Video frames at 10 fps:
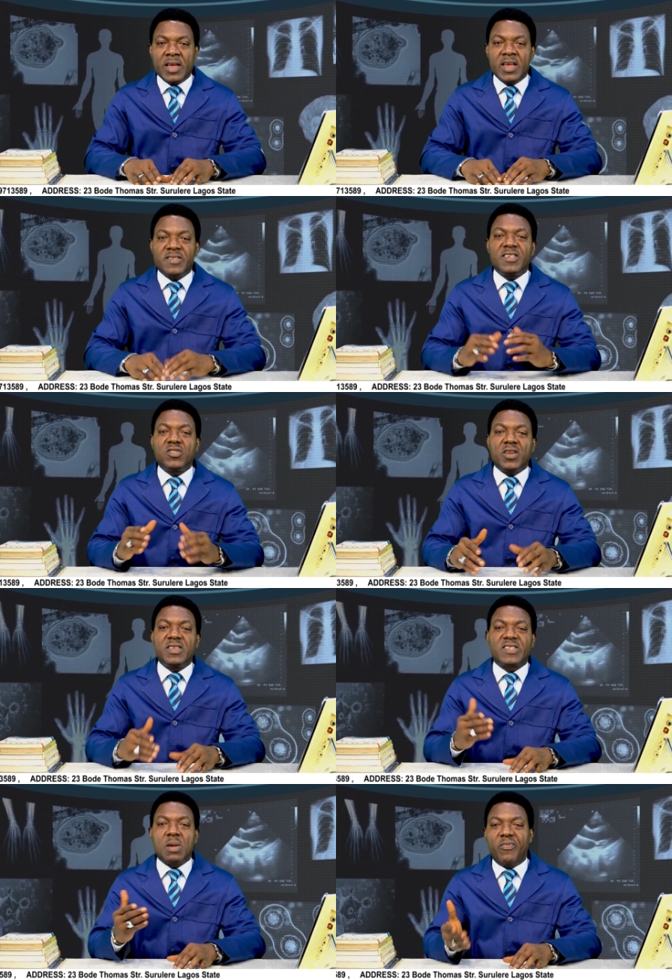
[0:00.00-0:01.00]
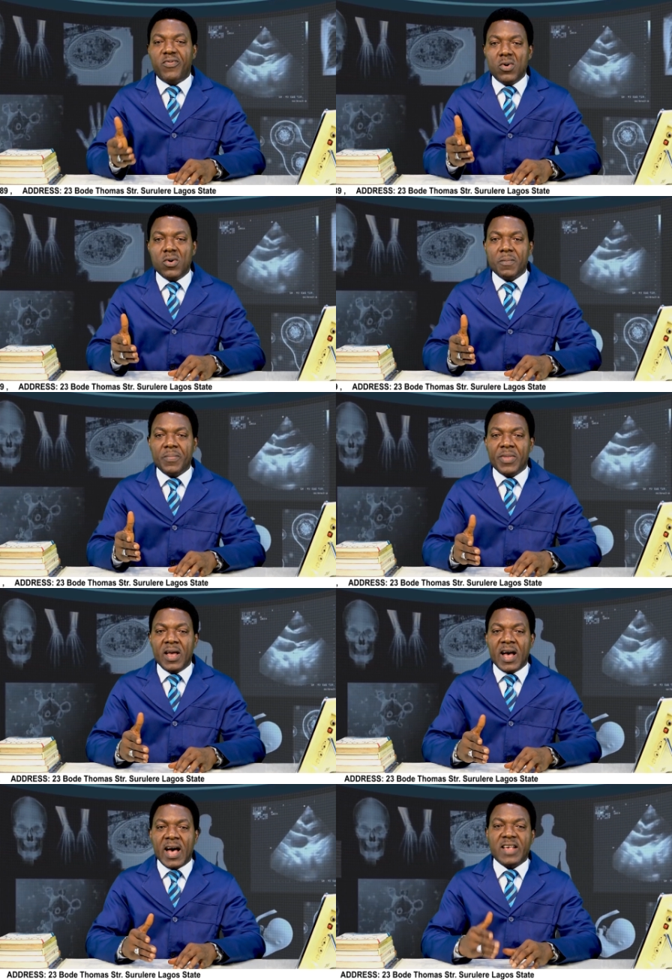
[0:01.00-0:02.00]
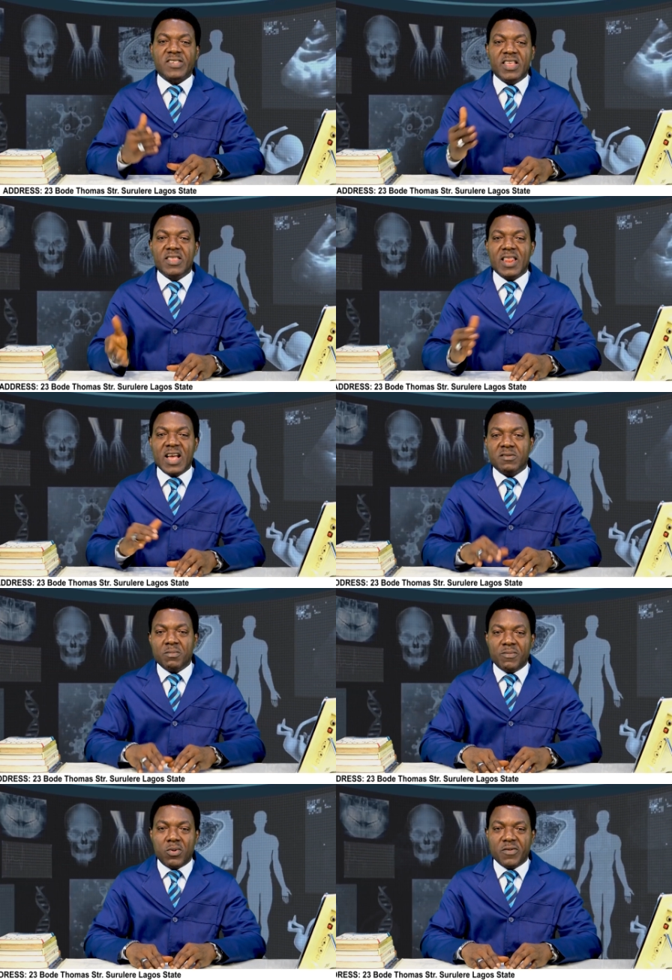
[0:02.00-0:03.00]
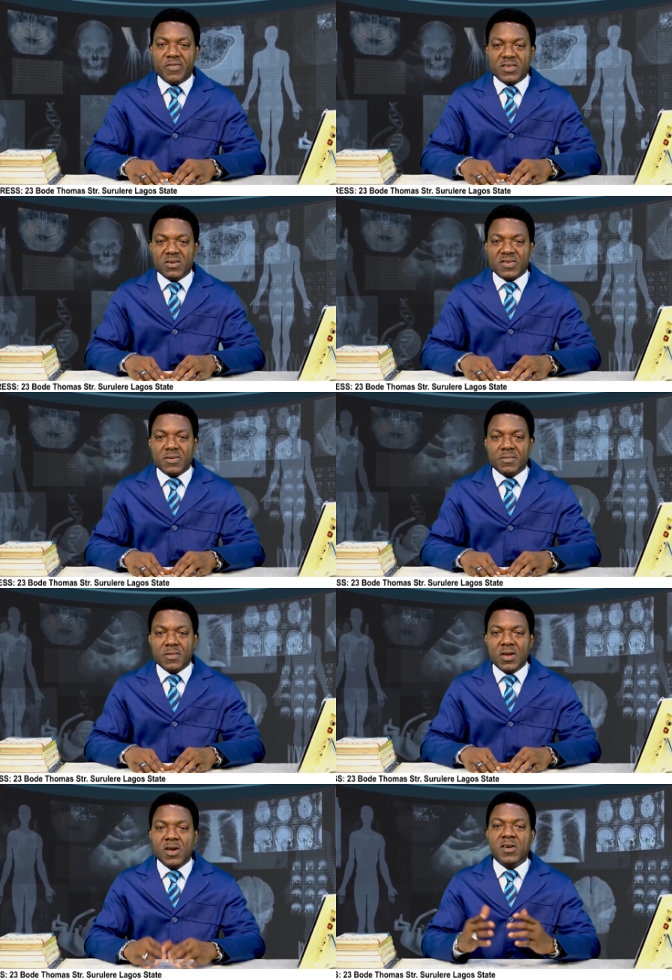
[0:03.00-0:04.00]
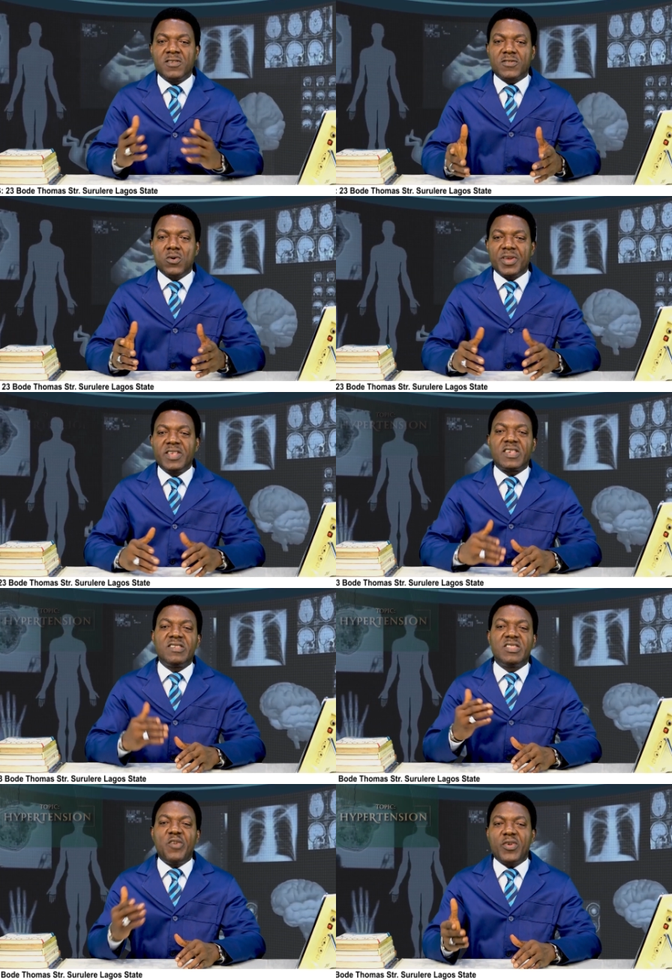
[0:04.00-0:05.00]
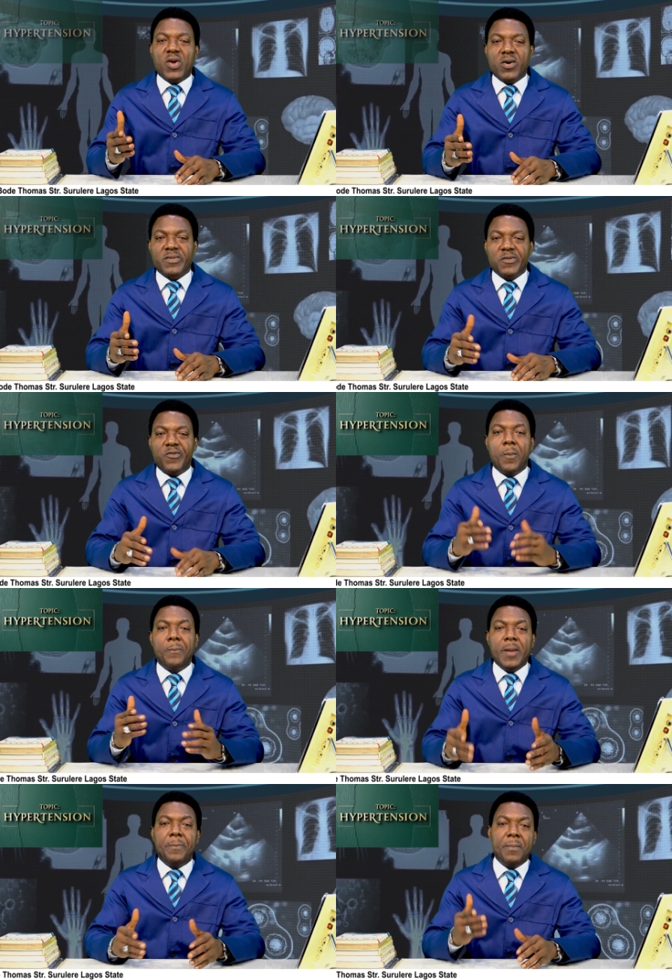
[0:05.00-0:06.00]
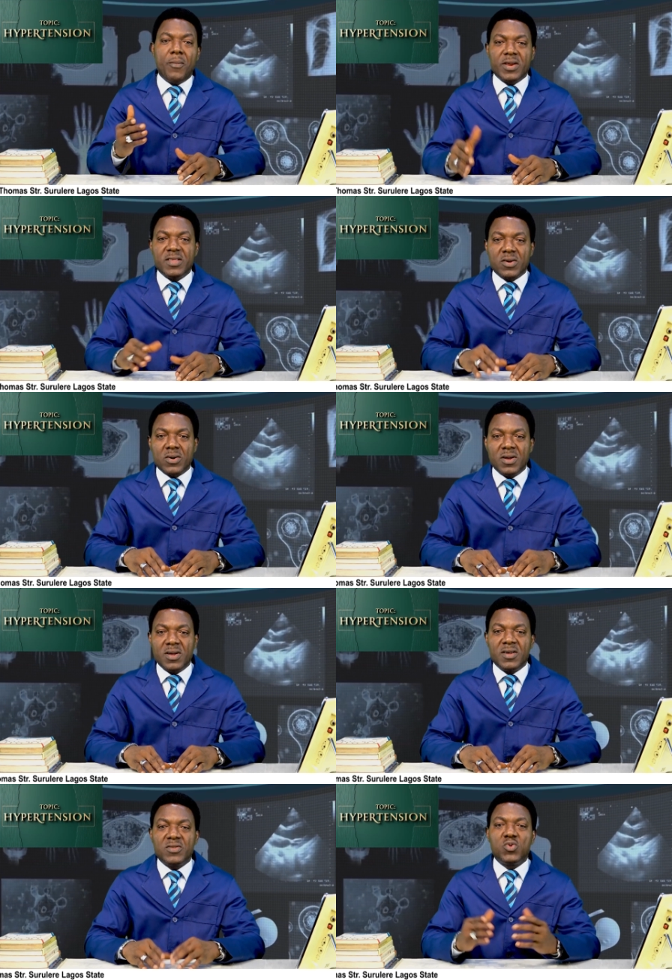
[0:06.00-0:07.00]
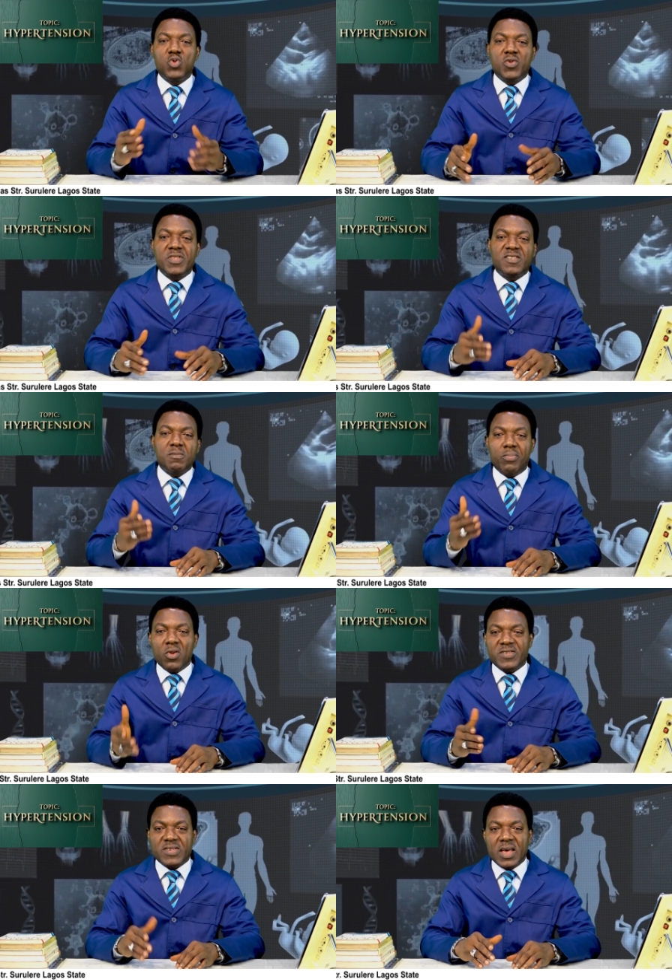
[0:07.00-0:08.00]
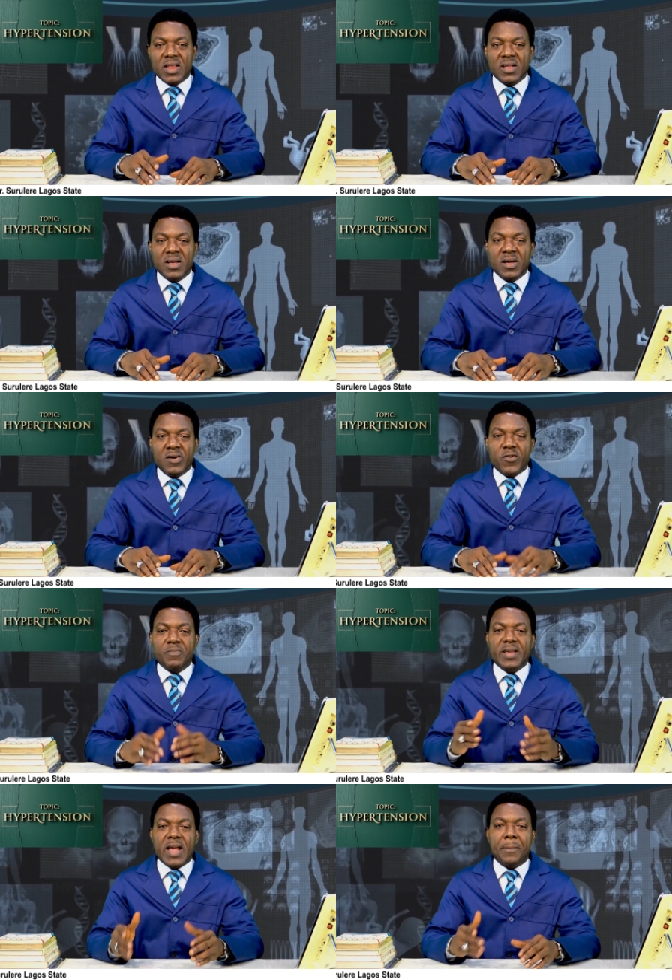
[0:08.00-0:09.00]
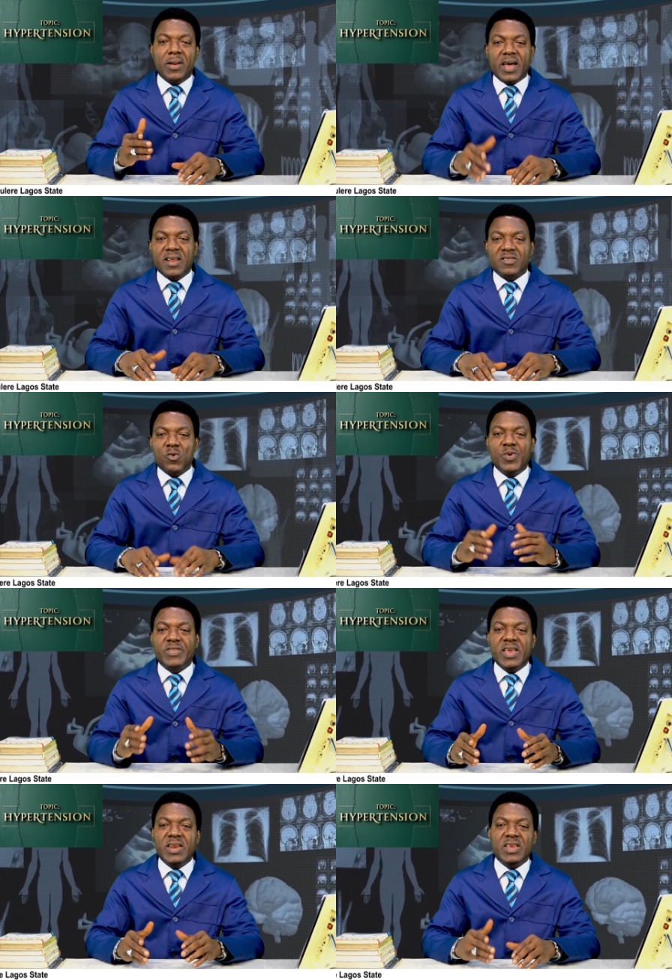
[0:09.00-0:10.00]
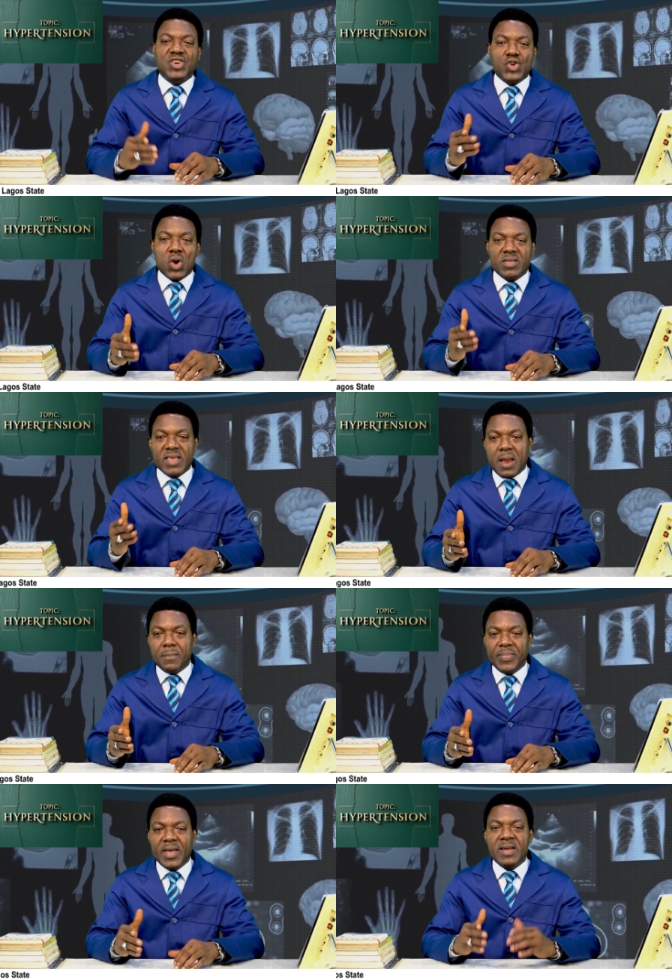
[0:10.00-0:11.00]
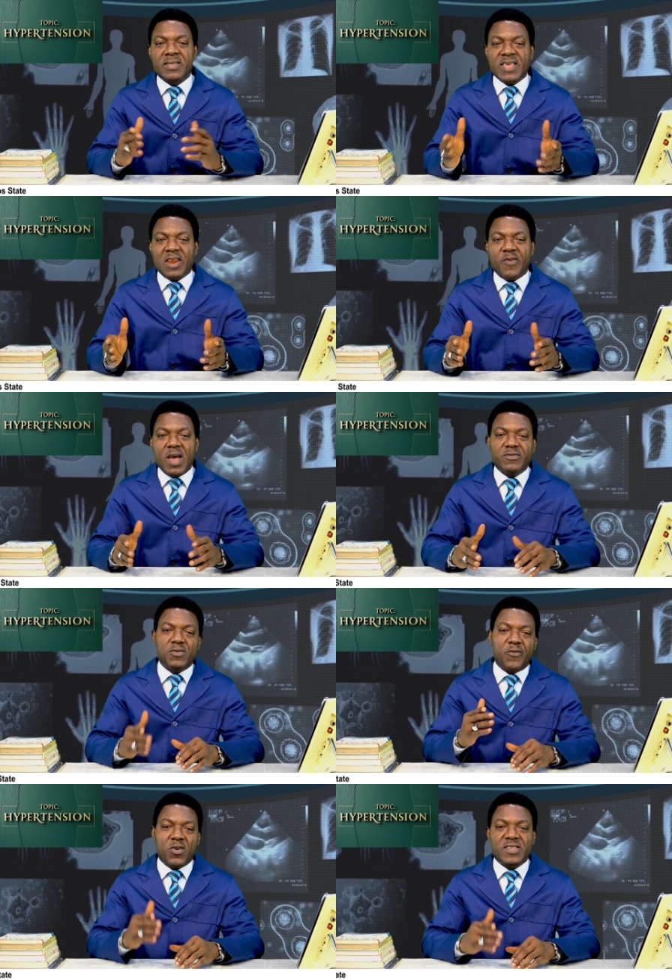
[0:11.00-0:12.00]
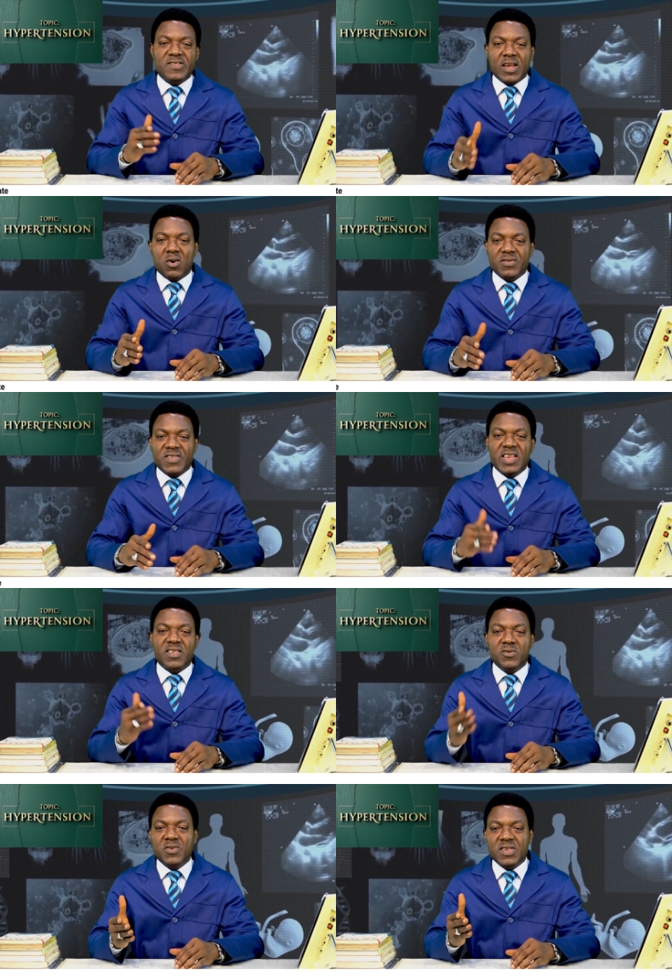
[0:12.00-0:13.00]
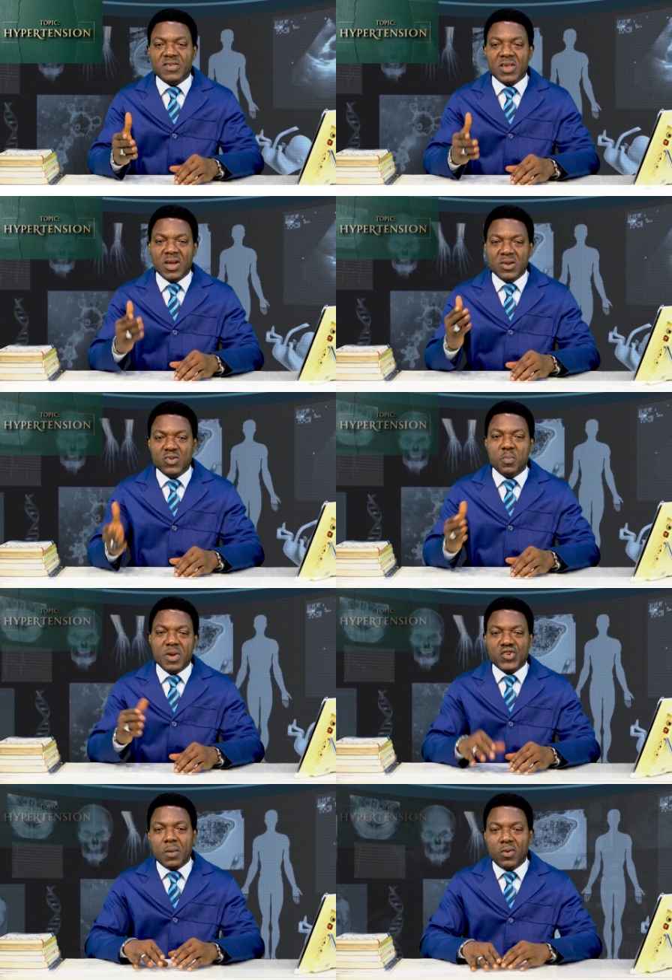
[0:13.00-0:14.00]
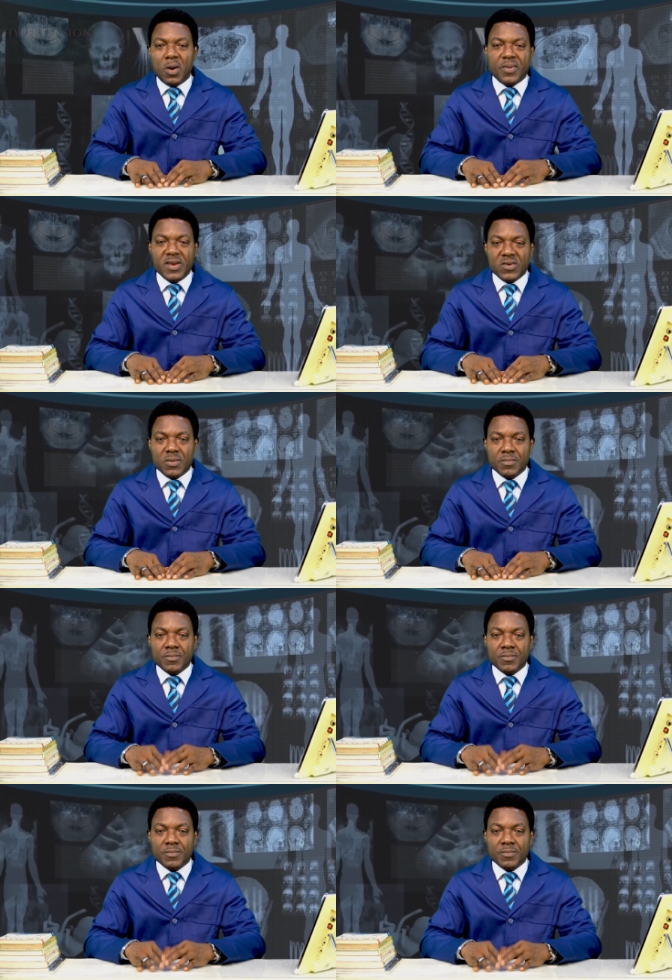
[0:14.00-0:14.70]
It is not the same flow as in the large blood vessels. So it is difficult for BP monitor to notice blood cell from the capillaries within the short time, 35 to 40 seconds it uses to measure blood pressure.